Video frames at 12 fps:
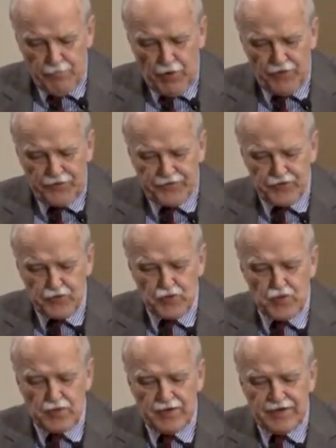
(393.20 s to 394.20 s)
both
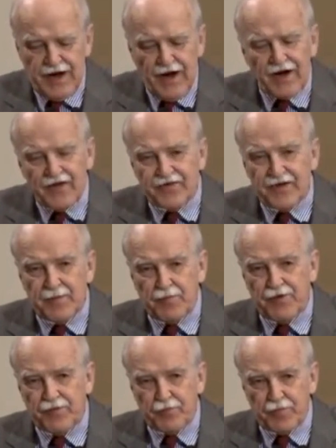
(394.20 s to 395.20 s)
to carelessly
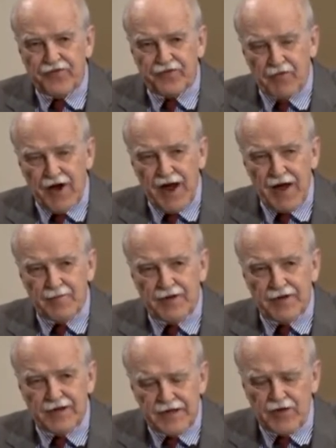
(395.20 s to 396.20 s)

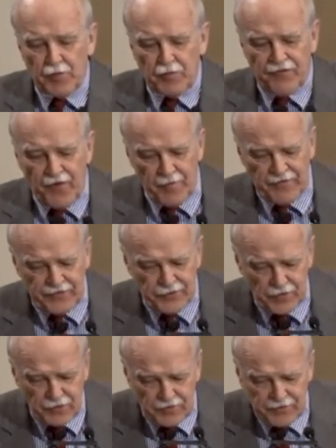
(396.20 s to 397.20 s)
prescribed legal
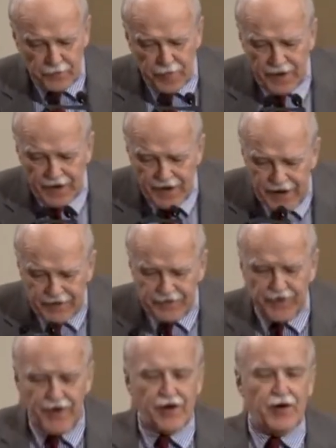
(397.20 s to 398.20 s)
pharmaceuticals
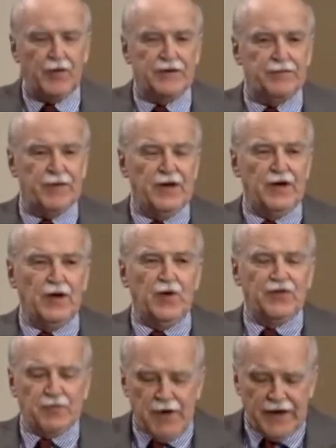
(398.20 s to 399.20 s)
and to heroin,
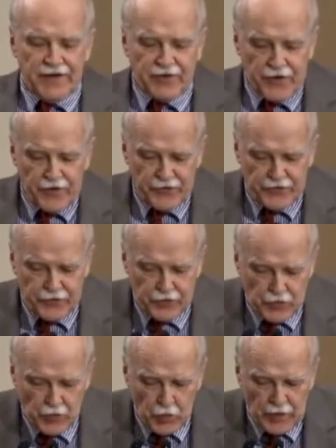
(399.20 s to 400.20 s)
which many turned
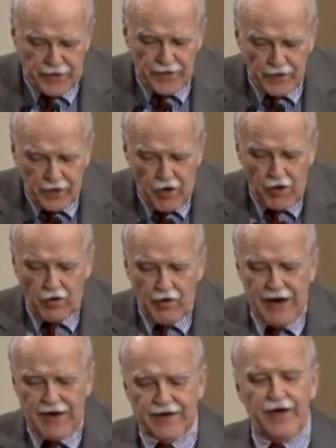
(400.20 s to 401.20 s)
to when the law
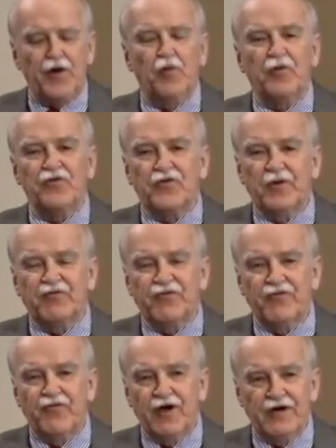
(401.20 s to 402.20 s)
cracked down on
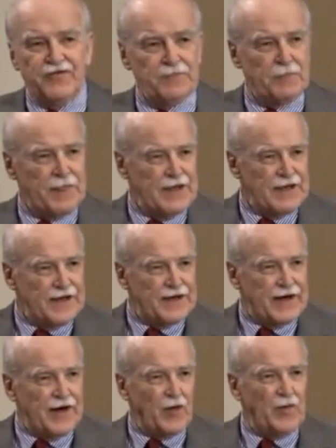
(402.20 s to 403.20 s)
prescription drugs
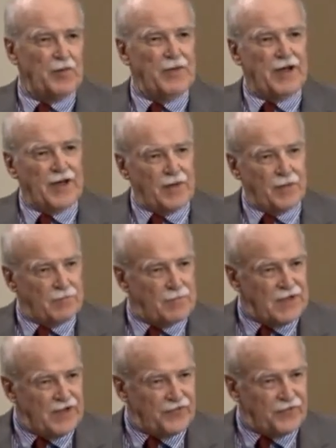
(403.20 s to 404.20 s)
and heroin
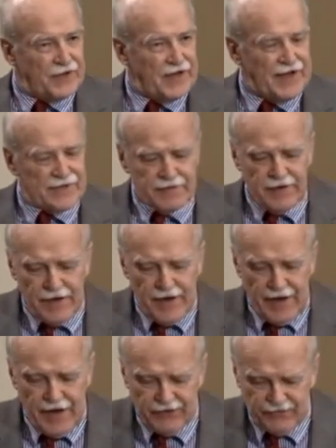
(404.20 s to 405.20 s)
became easier to get
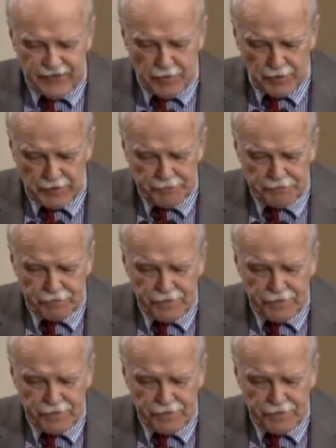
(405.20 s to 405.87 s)
and cheaper.